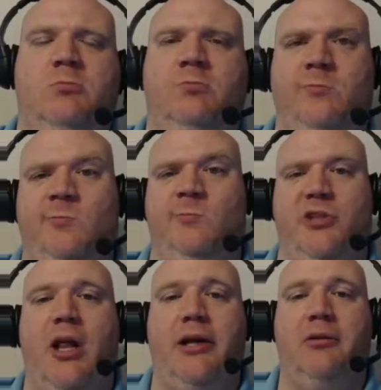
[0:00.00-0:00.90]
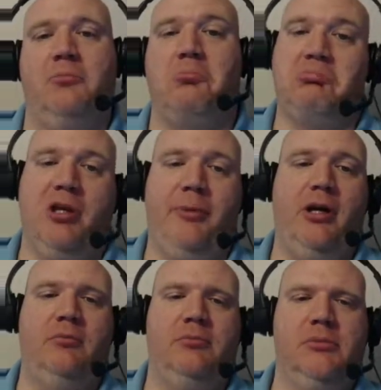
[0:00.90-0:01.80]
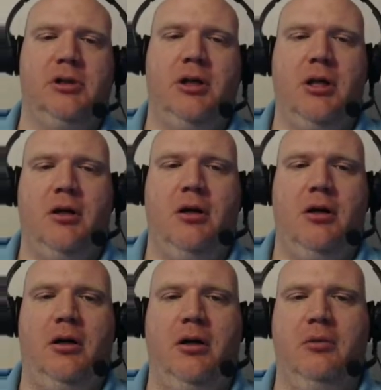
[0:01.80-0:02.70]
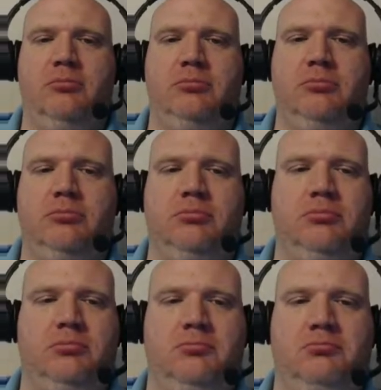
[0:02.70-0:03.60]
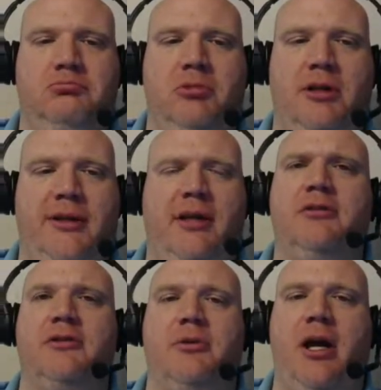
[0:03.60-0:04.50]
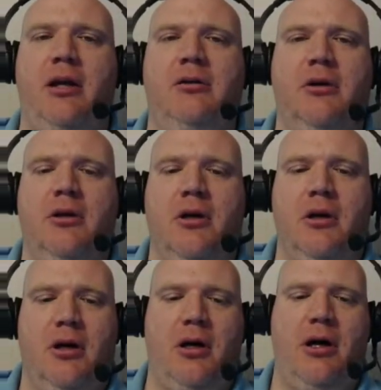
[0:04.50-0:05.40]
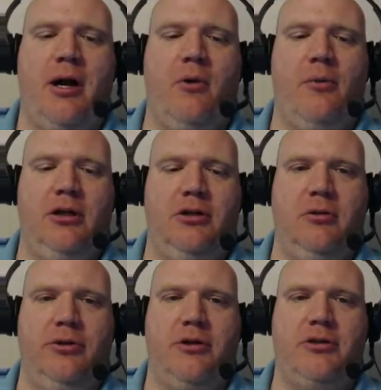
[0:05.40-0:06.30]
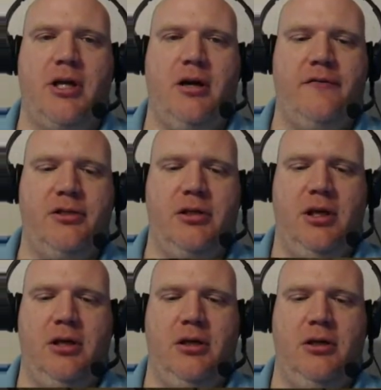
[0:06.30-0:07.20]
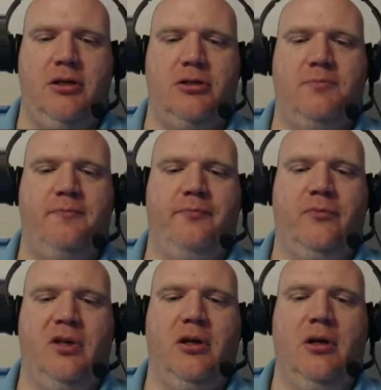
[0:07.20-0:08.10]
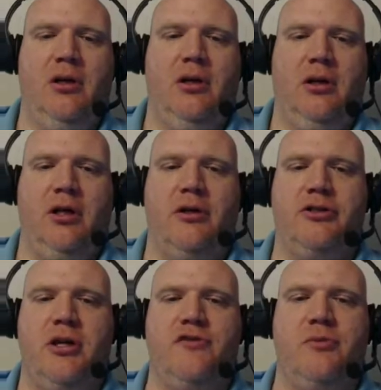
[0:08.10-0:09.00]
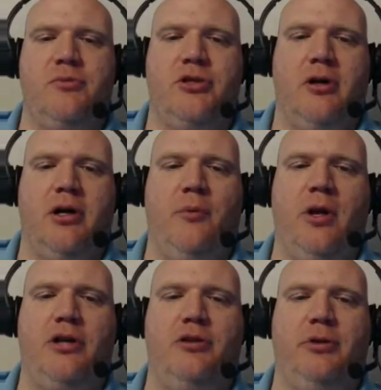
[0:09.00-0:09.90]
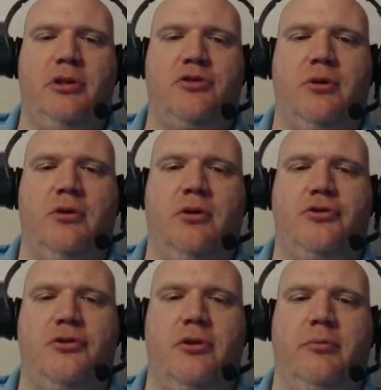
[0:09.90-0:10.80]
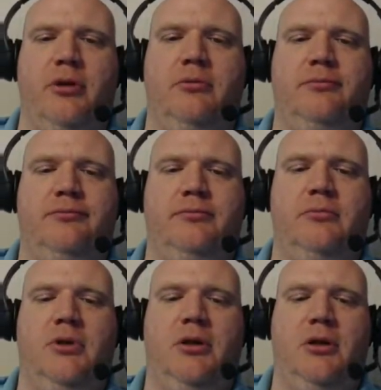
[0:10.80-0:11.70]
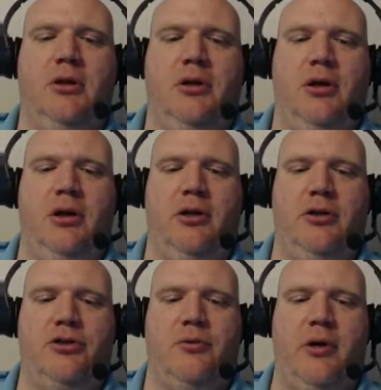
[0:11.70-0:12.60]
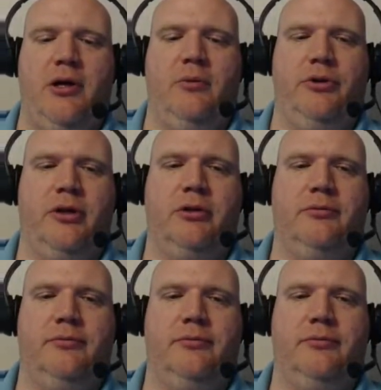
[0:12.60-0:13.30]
Y'all like it? Let me know. I think it looks okay. Alright, now what we need to do on the other side, obviously, is get ourselves some starter, and we'll actually put this one a little closer to the middle, and then surround it with dirt.